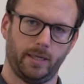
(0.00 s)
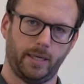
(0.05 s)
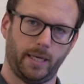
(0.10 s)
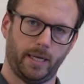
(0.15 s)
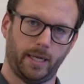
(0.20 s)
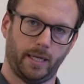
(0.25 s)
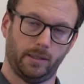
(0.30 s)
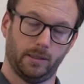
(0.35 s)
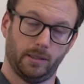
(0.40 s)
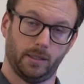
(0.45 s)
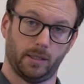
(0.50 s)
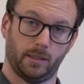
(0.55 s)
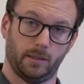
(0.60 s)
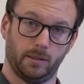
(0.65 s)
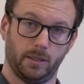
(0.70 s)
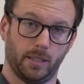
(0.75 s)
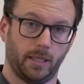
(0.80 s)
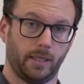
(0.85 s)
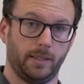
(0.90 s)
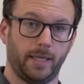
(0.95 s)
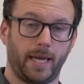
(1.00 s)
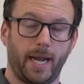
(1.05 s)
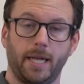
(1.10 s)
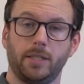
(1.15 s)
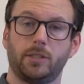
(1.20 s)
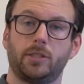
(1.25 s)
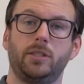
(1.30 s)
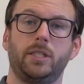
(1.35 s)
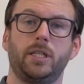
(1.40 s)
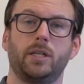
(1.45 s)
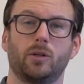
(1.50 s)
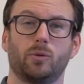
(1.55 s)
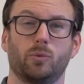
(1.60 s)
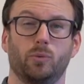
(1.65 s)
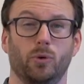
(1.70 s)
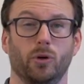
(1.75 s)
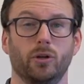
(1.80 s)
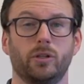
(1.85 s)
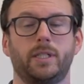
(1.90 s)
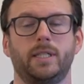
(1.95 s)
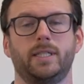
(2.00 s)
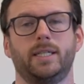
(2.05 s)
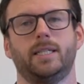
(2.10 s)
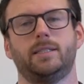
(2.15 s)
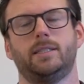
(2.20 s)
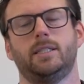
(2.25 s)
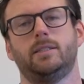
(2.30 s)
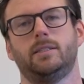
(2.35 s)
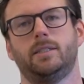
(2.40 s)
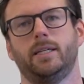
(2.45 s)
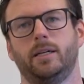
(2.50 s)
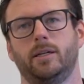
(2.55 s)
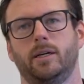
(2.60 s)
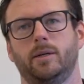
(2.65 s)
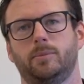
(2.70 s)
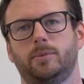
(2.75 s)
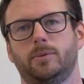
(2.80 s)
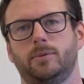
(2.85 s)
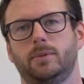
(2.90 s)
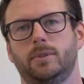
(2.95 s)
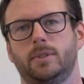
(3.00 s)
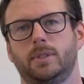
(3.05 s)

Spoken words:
and the engineer working at this setup